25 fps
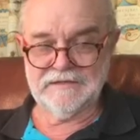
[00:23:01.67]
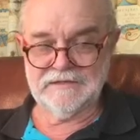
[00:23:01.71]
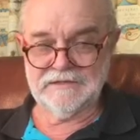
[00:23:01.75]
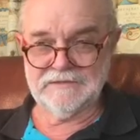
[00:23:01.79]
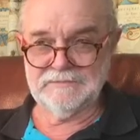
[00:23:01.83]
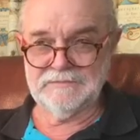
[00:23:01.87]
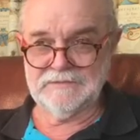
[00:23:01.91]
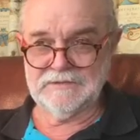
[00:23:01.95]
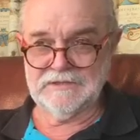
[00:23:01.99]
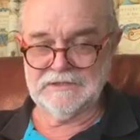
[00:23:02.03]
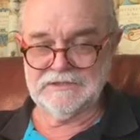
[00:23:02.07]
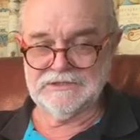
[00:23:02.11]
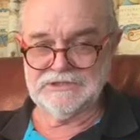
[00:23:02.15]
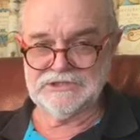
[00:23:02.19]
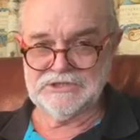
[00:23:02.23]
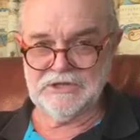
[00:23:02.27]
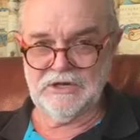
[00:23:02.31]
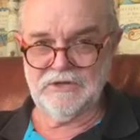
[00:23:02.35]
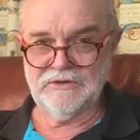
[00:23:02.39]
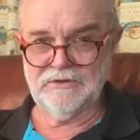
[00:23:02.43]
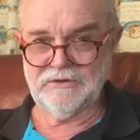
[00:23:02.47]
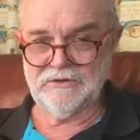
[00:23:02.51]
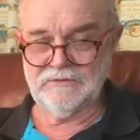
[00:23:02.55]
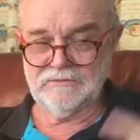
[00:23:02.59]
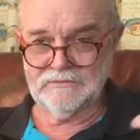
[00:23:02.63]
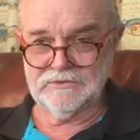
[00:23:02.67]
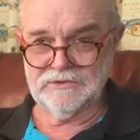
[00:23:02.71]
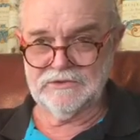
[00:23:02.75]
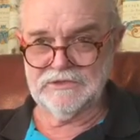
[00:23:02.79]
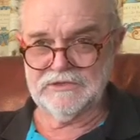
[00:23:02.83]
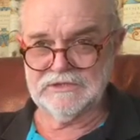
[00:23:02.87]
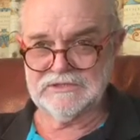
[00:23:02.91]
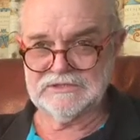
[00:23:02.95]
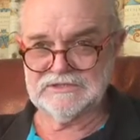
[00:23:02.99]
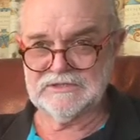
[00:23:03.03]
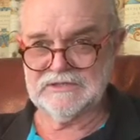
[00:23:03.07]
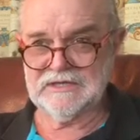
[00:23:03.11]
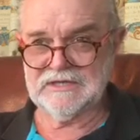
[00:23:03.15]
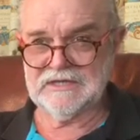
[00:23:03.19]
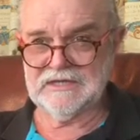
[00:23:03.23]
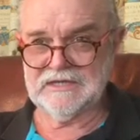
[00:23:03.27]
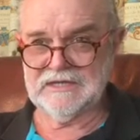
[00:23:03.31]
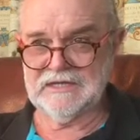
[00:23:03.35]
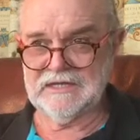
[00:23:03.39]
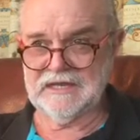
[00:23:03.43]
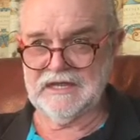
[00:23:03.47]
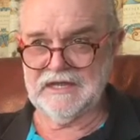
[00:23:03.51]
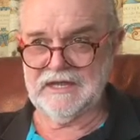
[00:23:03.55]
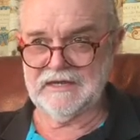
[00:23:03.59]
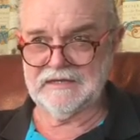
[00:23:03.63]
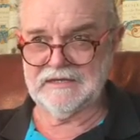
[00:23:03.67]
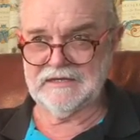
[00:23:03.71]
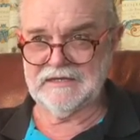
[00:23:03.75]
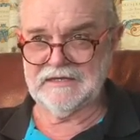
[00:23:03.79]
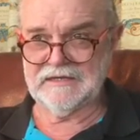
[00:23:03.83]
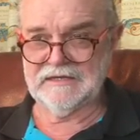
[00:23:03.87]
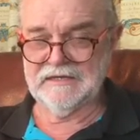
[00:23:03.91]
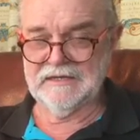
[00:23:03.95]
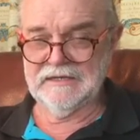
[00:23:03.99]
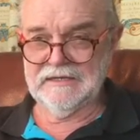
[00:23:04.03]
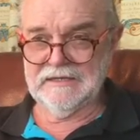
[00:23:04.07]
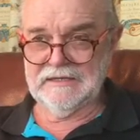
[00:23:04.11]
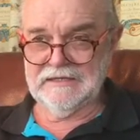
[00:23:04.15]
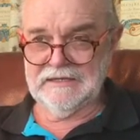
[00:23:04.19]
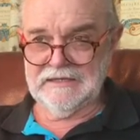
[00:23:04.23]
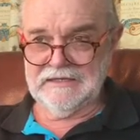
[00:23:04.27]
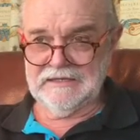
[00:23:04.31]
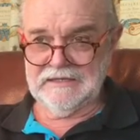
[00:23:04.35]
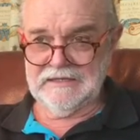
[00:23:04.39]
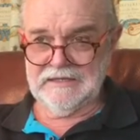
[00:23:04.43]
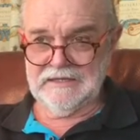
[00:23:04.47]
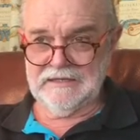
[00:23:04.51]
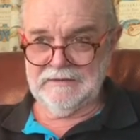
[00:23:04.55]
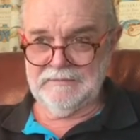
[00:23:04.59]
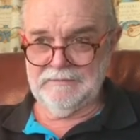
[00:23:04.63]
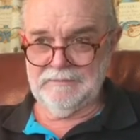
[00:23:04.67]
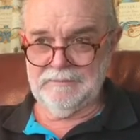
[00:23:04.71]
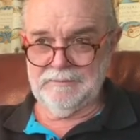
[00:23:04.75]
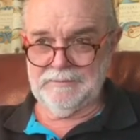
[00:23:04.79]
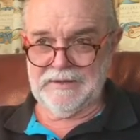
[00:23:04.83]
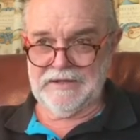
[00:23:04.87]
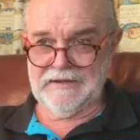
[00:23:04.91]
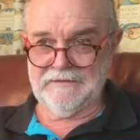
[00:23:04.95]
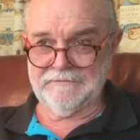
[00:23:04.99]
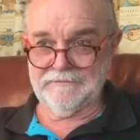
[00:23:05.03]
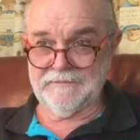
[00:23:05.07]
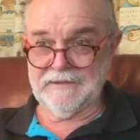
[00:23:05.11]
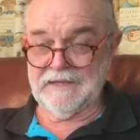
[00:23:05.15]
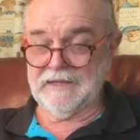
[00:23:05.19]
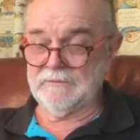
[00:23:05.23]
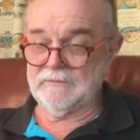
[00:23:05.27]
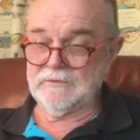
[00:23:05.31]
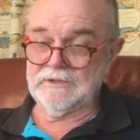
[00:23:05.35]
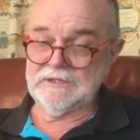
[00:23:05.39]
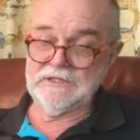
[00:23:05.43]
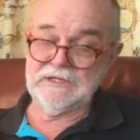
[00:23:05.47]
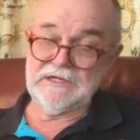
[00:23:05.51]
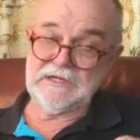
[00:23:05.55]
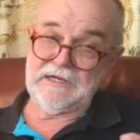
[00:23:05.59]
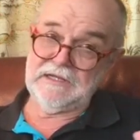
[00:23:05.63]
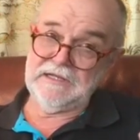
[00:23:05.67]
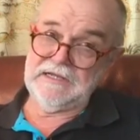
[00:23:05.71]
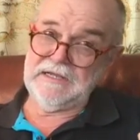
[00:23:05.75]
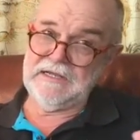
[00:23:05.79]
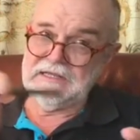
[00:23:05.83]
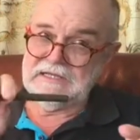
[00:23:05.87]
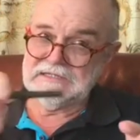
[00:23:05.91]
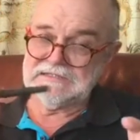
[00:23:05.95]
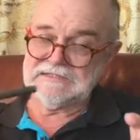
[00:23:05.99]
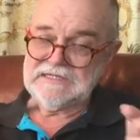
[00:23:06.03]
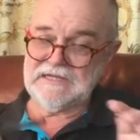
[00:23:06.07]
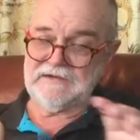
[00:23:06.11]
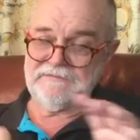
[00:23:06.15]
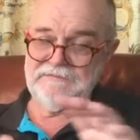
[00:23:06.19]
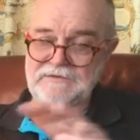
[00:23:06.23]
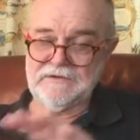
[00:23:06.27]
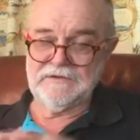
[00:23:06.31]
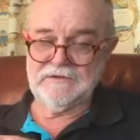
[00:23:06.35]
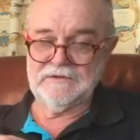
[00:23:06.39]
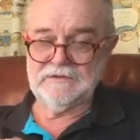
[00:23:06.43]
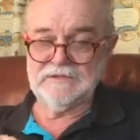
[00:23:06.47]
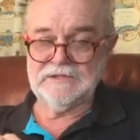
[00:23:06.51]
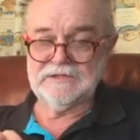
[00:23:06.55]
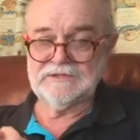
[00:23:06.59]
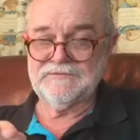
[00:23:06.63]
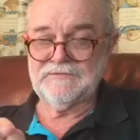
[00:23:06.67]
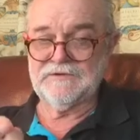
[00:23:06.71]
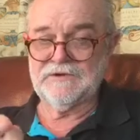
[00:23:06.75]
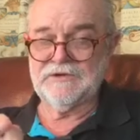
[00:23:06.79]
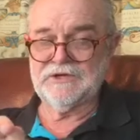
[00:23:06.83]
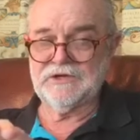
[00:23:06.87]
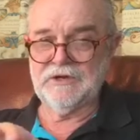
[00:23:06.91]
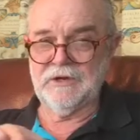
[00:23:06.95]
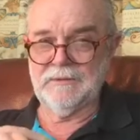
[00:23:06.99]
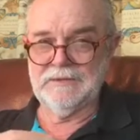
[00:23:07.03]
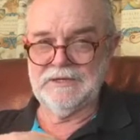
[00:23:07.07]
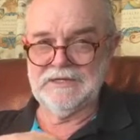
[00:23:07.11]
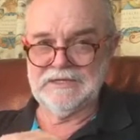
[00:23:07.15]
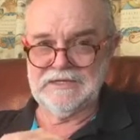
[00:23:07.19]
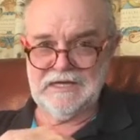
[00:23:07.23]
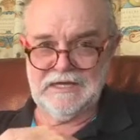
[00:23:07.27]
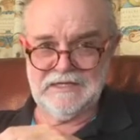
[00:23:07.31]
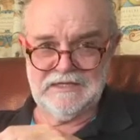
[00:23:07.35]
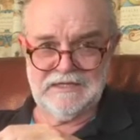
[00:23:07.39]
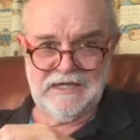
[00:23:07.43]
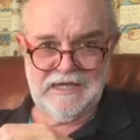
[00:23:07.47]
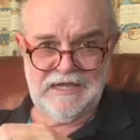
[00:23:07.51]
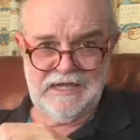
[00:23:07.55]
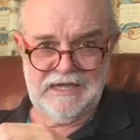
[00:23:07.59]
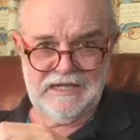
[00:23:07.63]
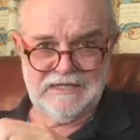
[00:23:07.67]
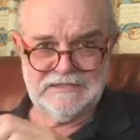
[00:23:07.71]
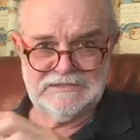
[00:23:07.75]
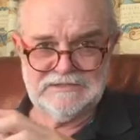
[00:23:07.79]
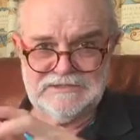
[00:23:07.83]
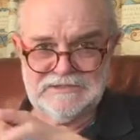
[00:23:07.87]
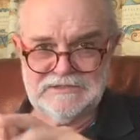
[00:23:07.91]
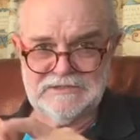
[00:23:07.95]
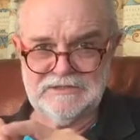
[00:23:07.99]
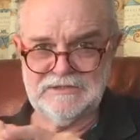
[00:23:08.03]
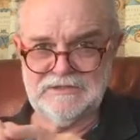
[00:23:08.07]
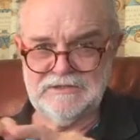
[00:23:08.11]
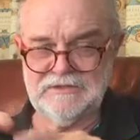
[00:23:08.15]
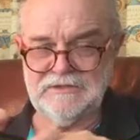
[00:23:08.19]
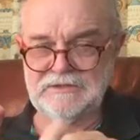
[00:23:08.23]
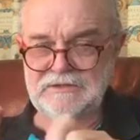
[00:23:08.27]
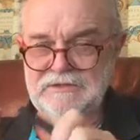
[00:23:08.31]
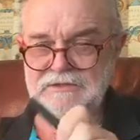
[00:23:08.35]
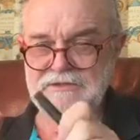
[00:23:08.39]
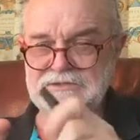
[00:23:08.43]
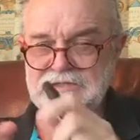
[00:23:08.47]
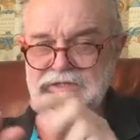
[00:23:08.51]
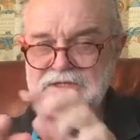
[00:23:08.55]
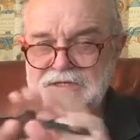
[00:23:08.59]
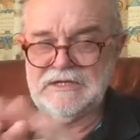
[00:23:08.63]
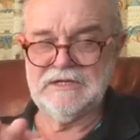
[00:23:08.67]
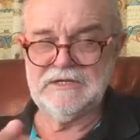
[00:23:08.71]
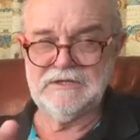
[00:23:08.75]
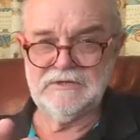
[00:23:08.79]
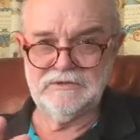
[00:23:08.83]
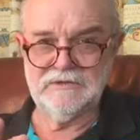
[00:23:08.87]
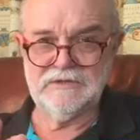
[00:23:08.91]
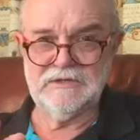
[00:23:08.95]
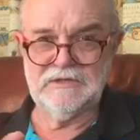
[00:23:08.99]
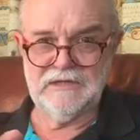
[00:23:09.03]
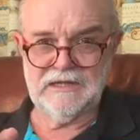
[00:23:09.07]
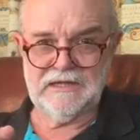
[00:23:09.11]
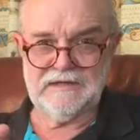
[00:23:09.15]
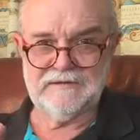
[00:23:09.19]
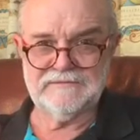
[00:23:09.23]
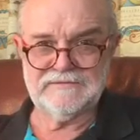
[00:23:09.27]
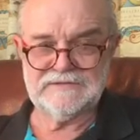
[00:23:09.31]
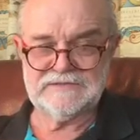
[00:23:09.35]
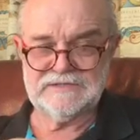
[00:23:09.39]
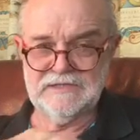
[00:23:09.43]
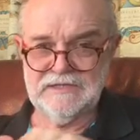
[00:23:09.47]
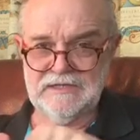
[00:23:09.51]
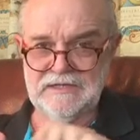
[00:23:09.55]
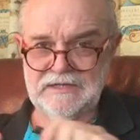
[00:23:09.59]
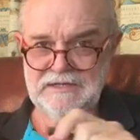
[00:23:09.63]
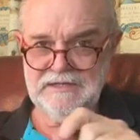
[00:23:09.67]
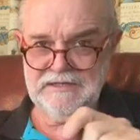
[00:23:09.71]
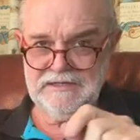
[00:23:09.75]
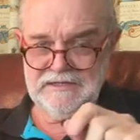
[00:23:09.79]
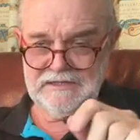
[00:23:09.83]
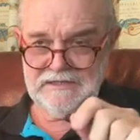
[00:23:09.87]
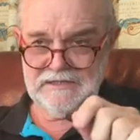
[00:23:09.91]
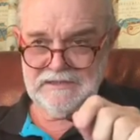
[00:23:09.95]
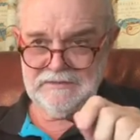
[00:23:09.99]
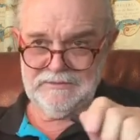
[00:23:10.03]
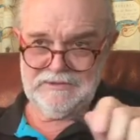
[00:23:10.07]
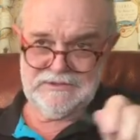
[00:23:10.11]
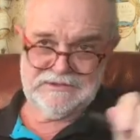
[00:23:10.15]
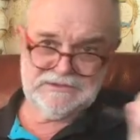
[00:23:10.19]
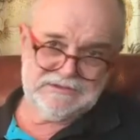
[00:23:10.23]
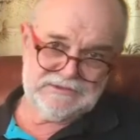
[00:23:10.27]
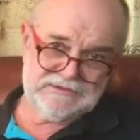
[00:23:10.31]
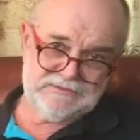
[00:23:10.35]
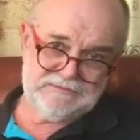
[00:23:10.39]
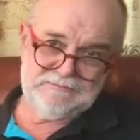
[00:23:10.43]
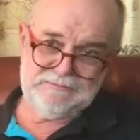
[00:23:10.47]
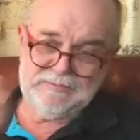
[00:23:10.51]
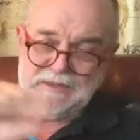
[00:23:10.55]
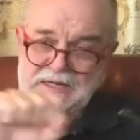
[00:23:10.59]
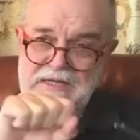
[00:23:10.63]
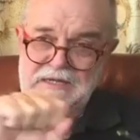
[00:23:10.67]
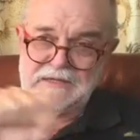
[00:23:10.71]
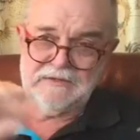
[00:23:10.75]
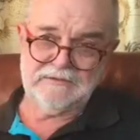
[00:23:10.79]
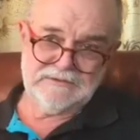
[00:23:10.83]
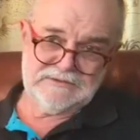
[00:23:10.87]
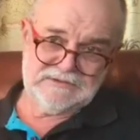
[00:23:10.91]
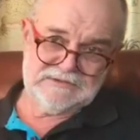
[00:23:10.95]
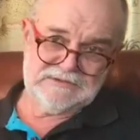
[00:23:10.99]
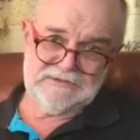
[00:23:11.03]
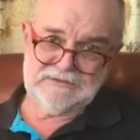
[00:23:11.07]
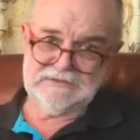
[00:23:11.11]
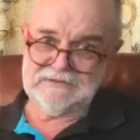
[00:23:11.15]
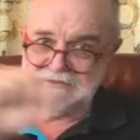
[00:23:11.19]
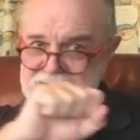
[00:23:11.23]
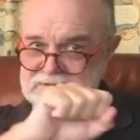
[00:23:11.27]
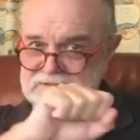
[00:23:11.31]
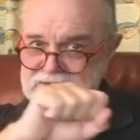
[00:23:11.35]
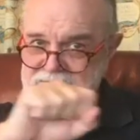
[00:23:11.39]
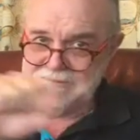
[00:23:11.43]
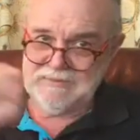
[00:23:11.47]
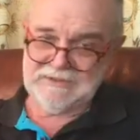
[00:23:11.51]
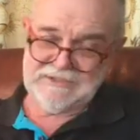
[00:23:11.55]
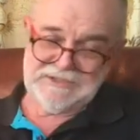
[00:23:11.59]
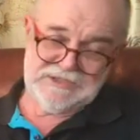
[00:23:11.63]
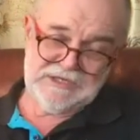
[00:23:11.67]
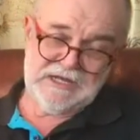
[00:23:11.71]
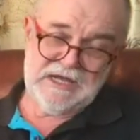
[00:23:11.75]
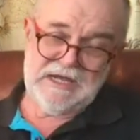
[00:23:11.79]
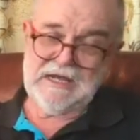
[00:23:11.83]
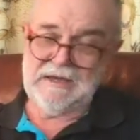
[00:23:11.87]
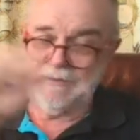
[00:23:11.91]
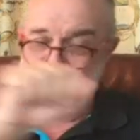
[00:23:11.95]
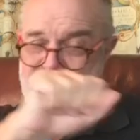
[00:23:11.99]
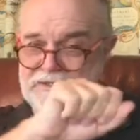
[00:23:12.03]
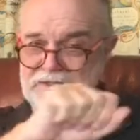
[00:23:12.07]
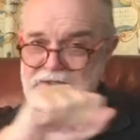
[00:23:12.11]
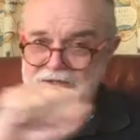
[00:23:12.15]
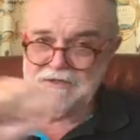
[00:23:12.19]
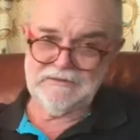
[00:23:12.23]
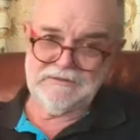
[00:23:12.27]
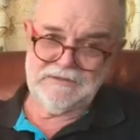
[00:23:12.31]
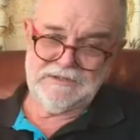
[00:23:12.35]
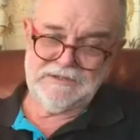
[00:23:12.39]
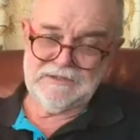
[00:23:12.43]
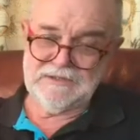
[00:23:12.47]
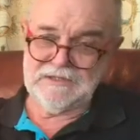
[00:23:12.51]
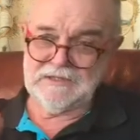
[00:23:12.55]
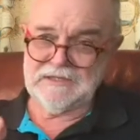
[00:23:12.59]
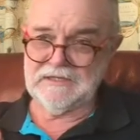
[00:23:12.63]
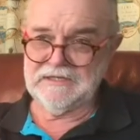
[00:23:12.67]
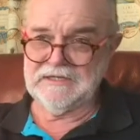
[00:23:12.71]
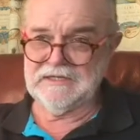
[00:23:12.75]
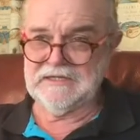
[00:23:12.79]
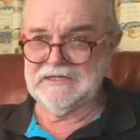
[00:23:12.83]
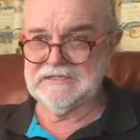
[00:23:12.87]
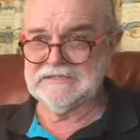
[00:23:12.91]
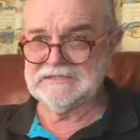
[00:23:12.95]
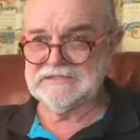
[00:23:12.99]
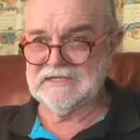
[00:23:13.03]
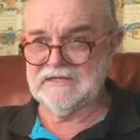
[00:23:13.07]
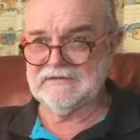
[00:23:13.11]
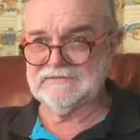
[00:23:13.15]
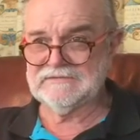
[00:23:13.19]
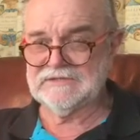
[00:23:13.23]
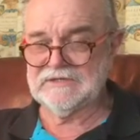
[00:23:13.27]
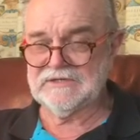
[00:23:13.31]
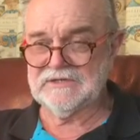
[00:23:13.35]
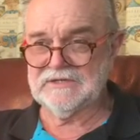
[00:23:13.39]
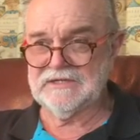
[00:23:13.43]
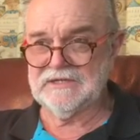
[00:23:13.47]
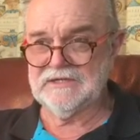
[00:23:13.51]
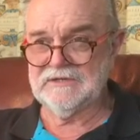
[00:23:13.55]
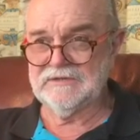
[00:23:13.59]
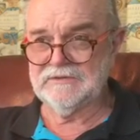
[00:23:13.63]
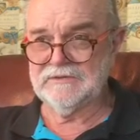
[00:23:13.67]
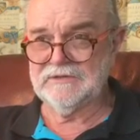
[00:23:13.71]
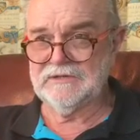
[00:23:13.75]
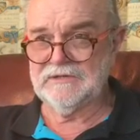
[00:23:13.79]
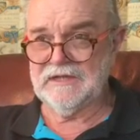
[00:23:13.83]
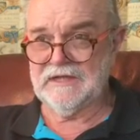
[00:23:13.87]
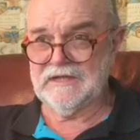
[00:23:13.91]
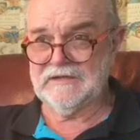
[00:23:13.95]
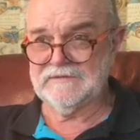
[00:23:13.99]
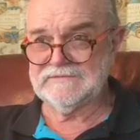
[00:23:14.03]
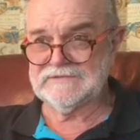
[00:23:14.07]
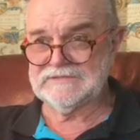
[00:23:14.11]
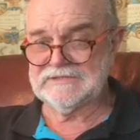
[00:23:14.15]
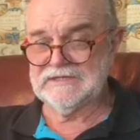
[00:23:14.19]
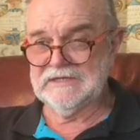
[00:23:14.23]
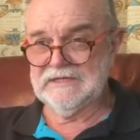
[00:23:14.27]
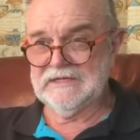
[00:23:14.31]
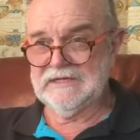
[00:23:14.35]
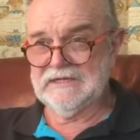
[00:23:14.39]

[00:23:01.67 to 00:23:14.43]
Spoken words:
and show that it works so they can get out again. Apart from that, when you're cleaning that stuff, it's very common to cut your hands, you know, so you need good gloves because the barnacles can be sharp, you know, you're cleaning and stuff, so you need good gloves.